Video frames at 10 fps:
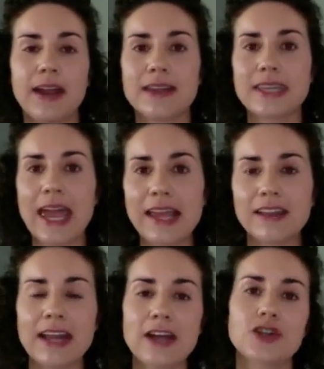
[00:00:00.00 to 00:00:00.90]
It's
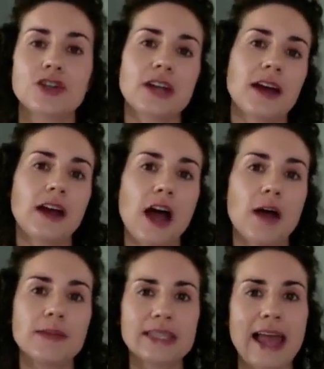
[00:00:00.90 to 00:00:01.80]

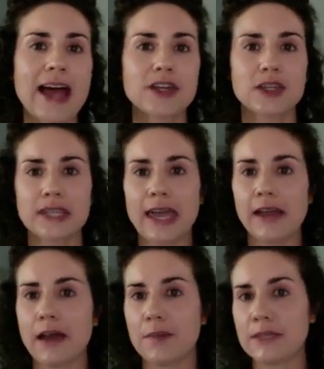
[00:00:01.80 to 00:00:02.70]

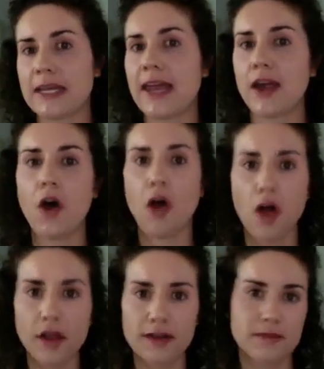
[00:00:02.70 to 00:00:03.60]
kaylanasher.com/scaleupday,
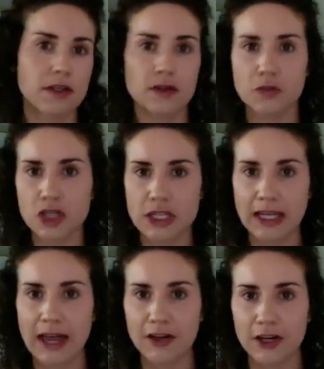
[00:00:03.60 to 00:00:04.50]
all smushed
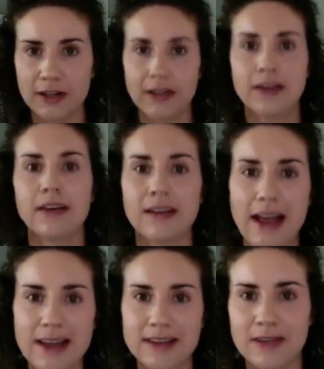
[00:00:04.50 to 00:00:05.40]
together
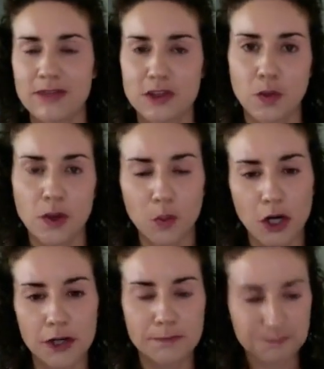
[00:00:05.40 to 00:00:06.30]
as if it's one word.